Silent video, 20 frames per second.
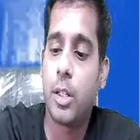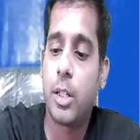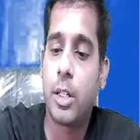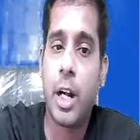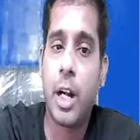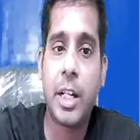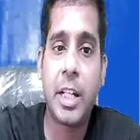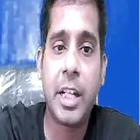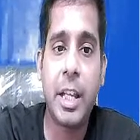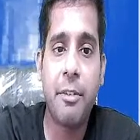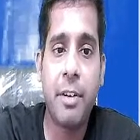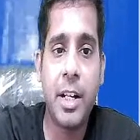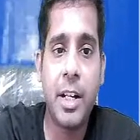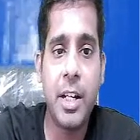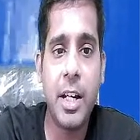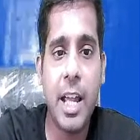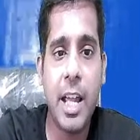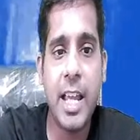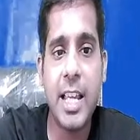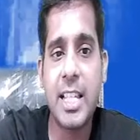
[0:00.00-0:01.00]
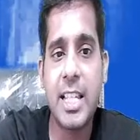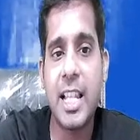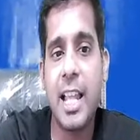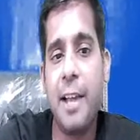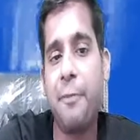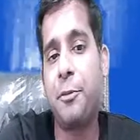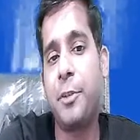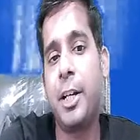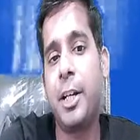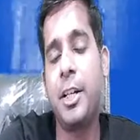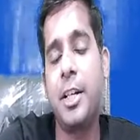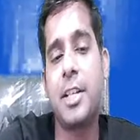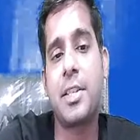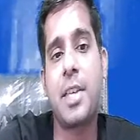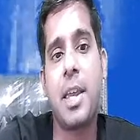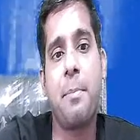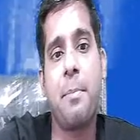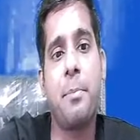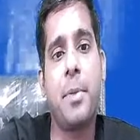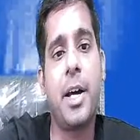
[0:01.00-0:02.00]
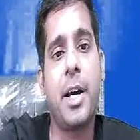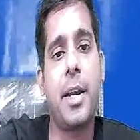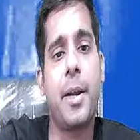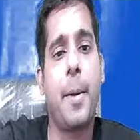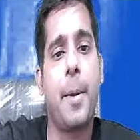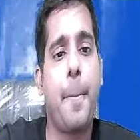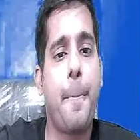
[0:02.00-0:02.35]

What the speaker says: 31 days left in December.